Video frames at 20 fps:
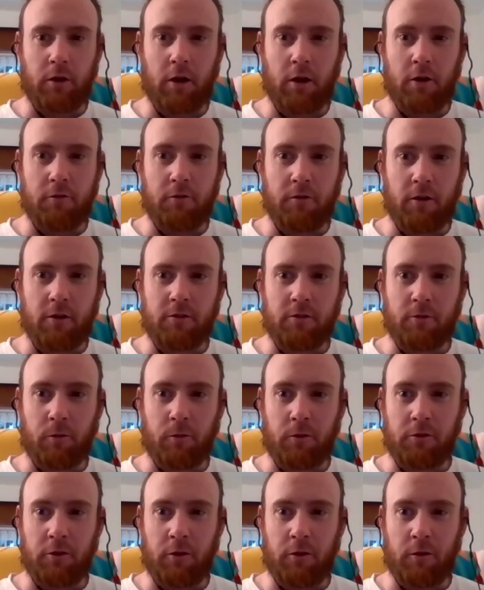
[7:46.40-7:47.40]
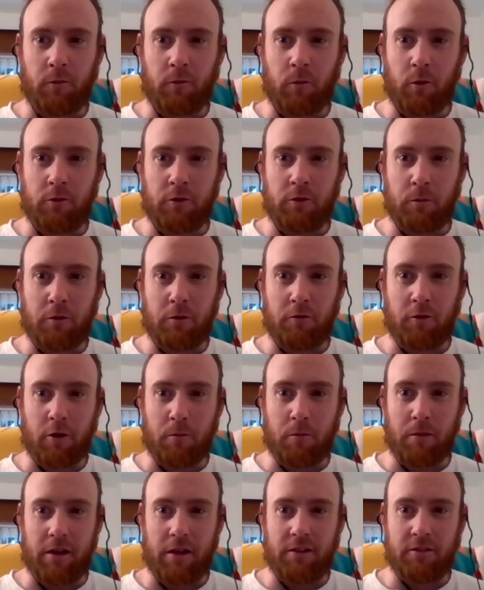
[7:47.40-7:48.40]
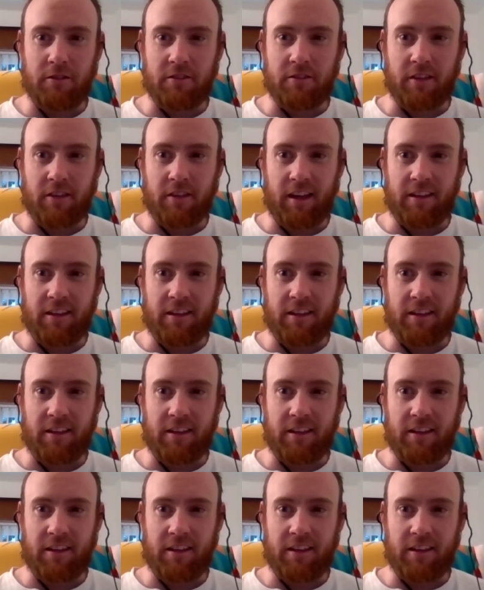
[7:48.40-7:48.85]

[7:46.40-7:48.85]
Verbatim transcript: to go first, or do you, or would you prefer me to say